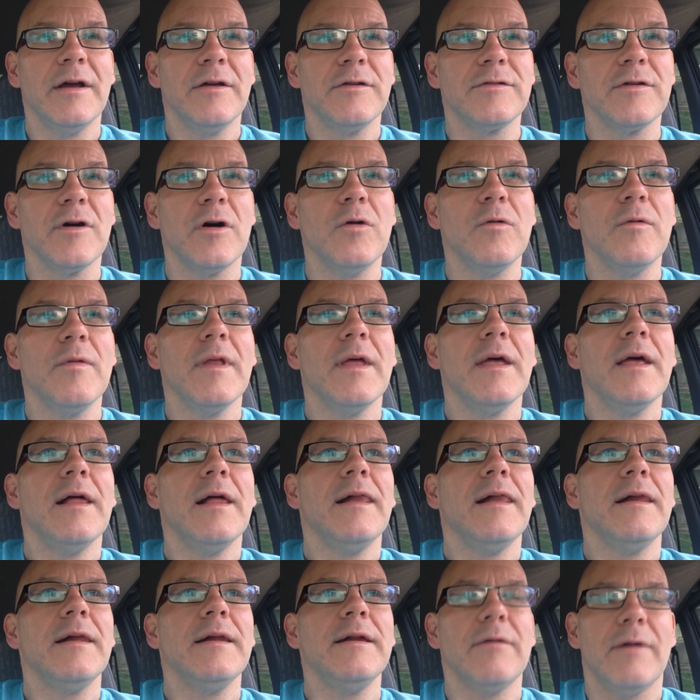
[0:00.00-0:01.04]
So,
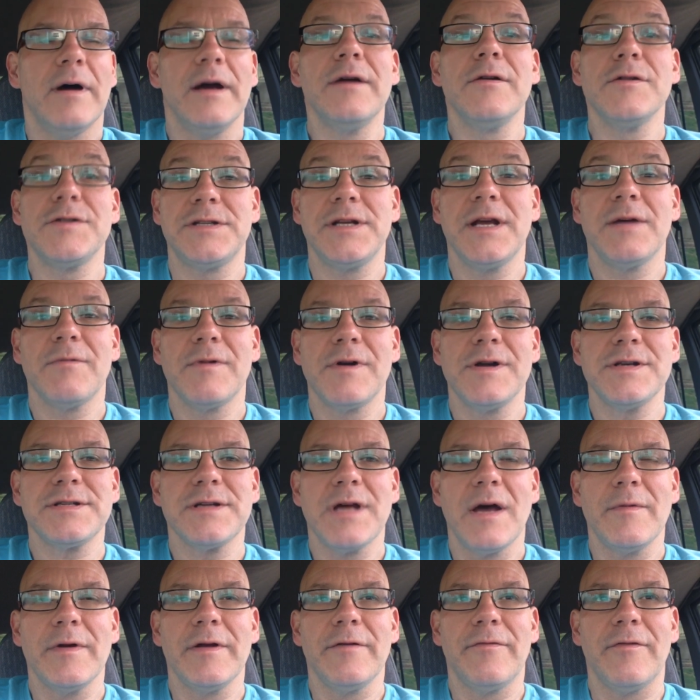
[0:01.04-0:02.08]
you know, I understand where he's
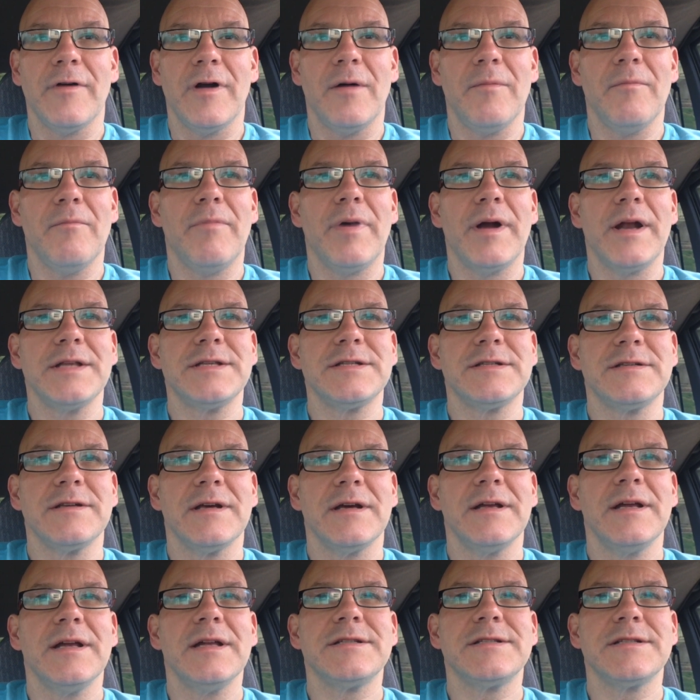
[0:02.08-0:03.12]
coming from, but it's
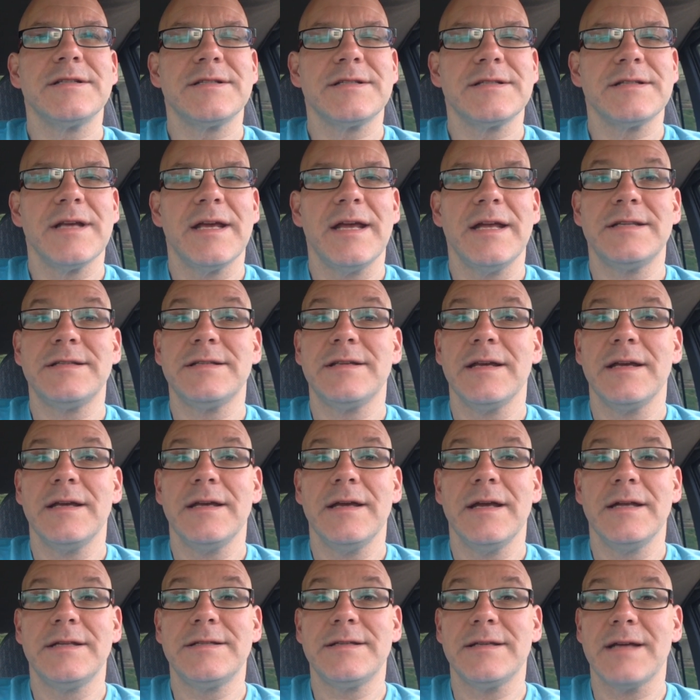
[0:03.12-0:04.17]
uh, it's it's a
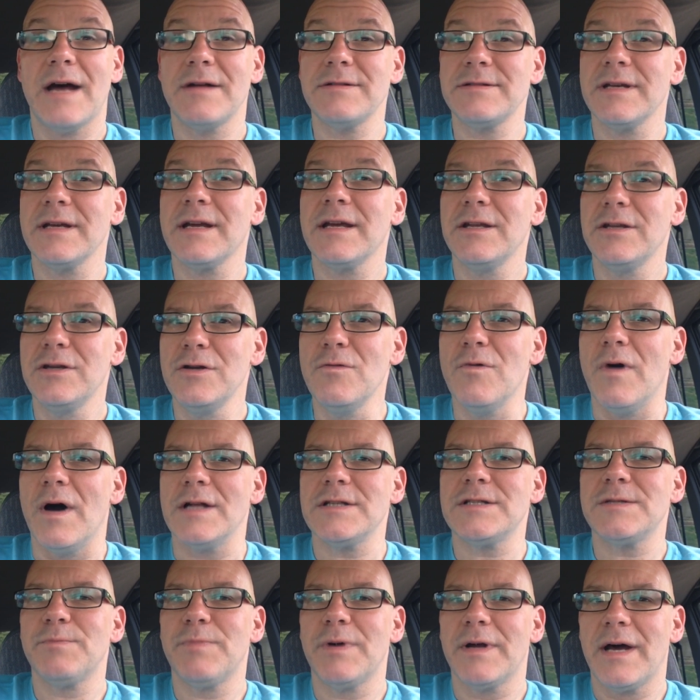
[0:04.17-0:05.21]
it sounds like a
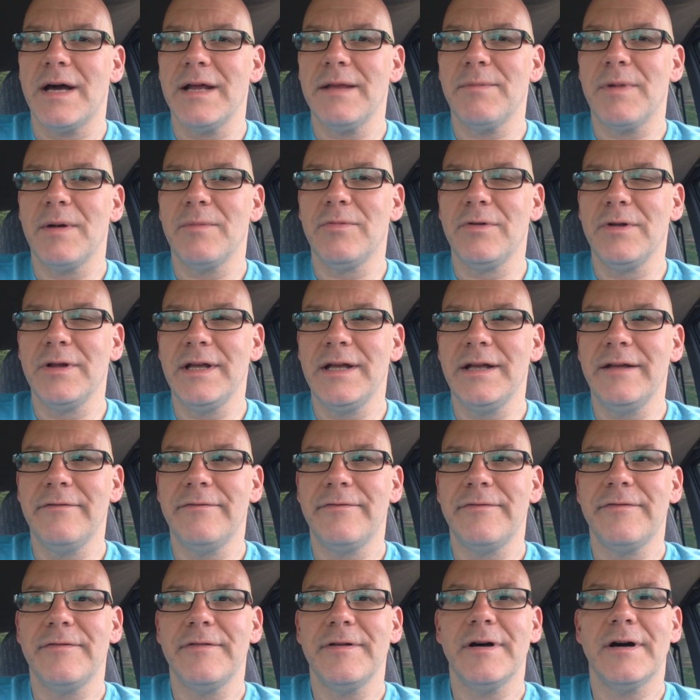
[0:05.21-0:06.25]
nuance, but I, I
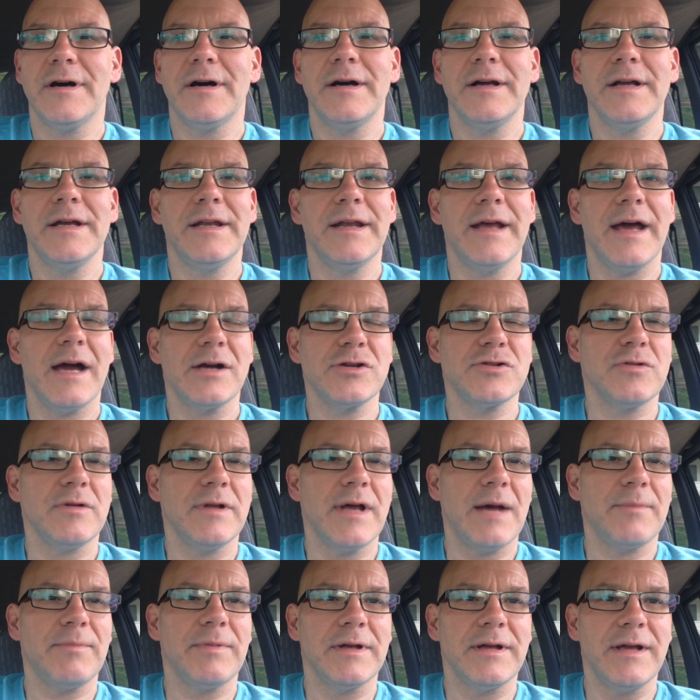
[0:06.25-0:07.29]
believe uh, in
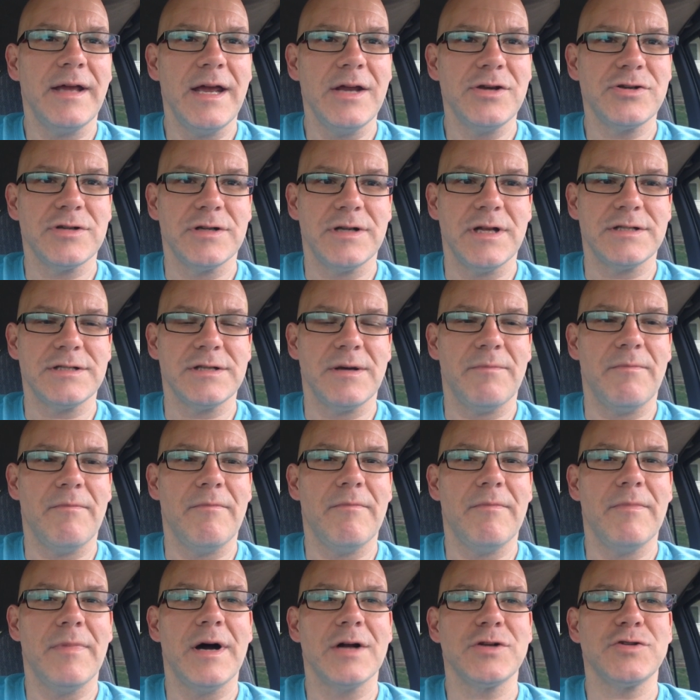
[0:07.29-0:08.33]
actual application, it's a
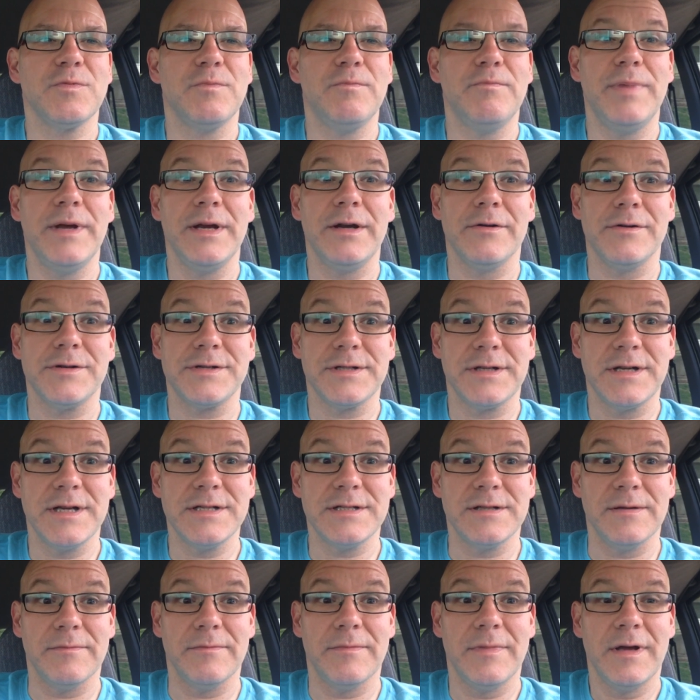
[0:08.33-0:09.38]
much bigger
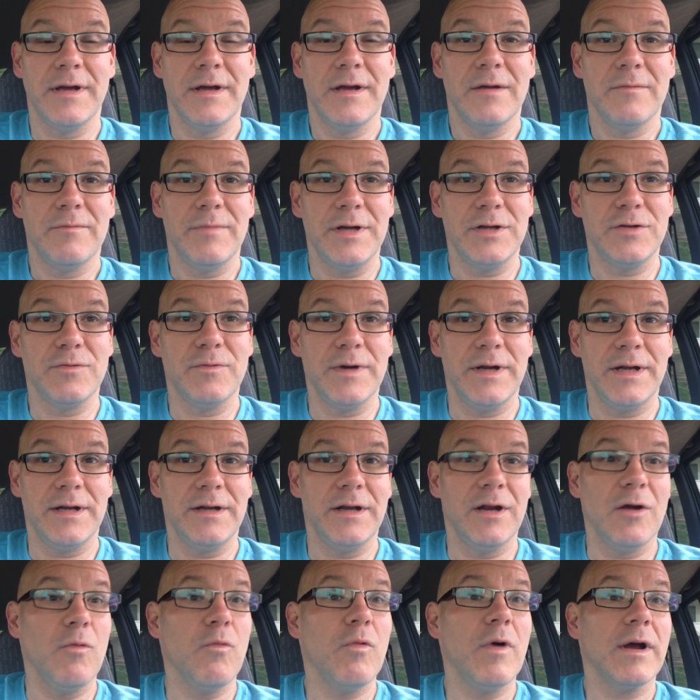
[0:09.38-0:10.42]
schism
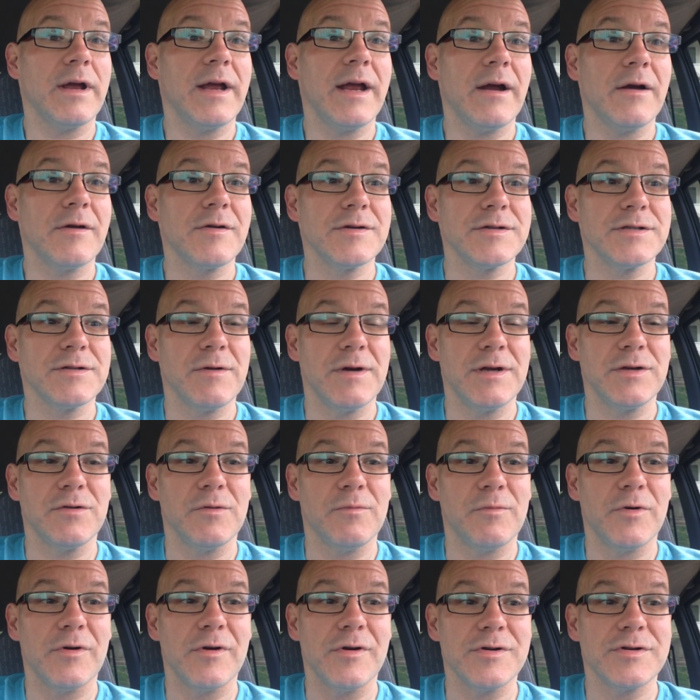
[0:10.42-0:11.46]
between you know what character is going
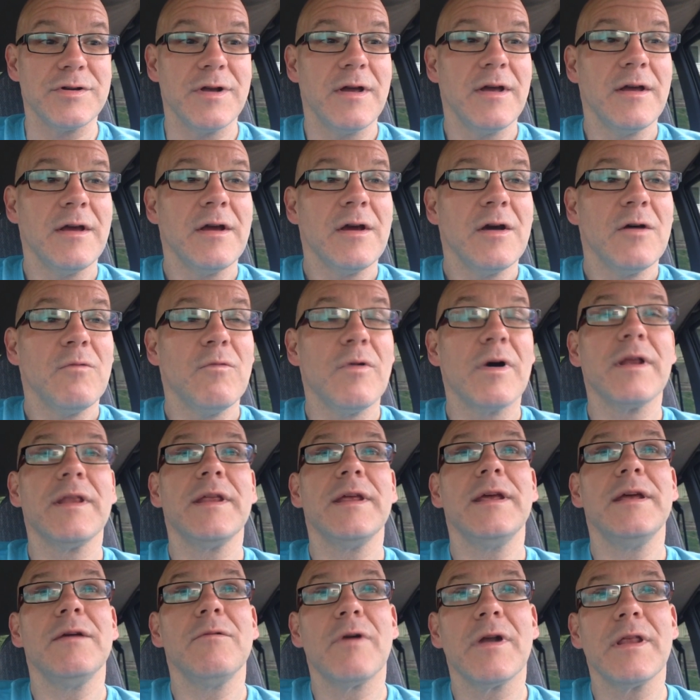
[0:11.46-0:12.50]
to emerge. One of
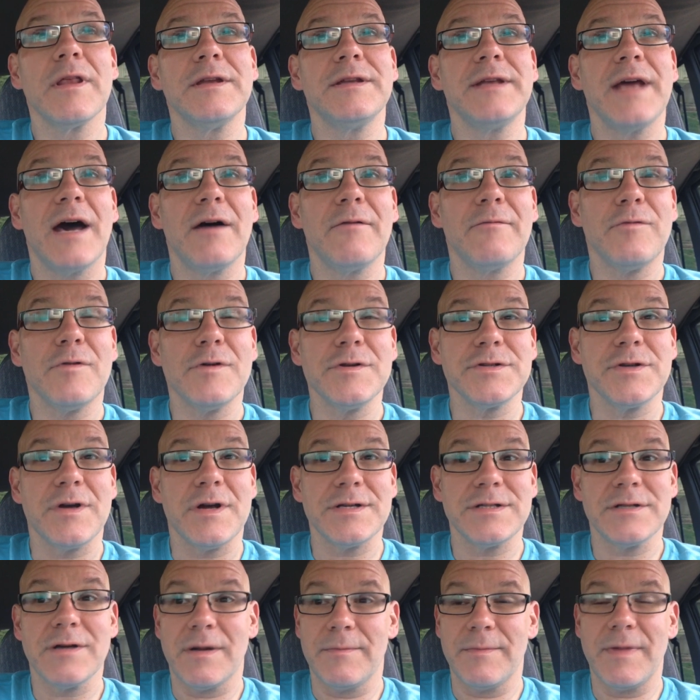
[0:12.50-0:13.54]
the one of the downfalls
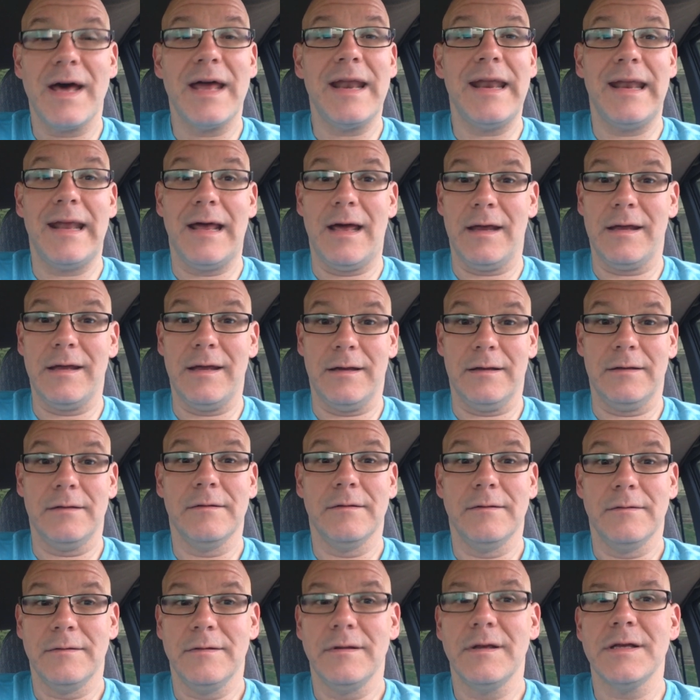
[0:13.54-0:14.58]
also, and I'm not knocking
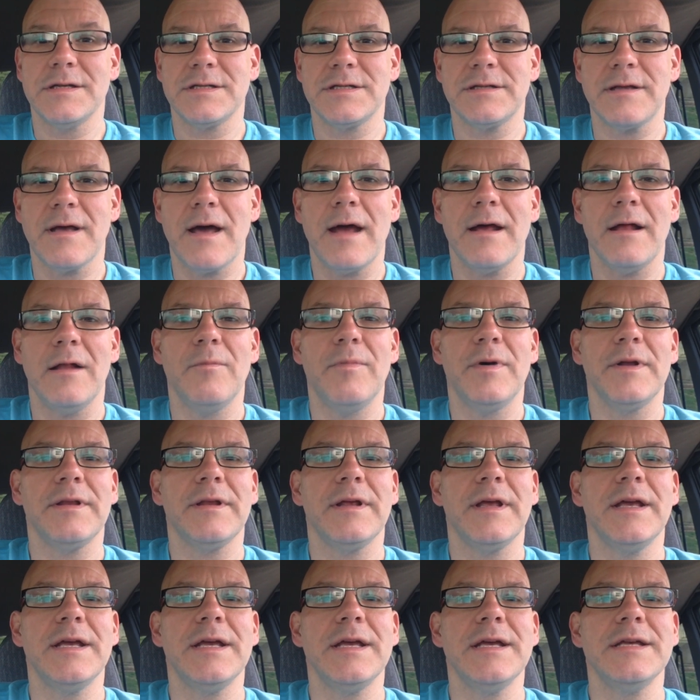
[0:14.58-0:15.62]
his style, but
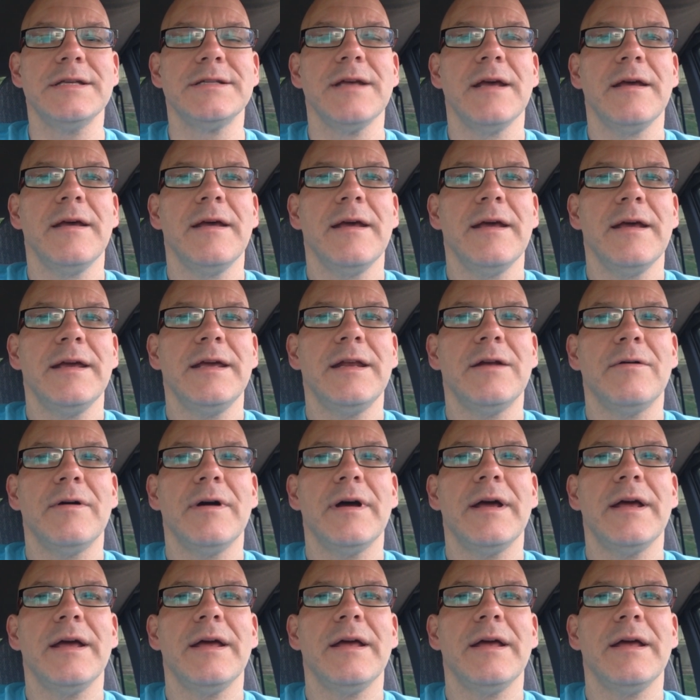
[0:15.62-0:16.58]
is you know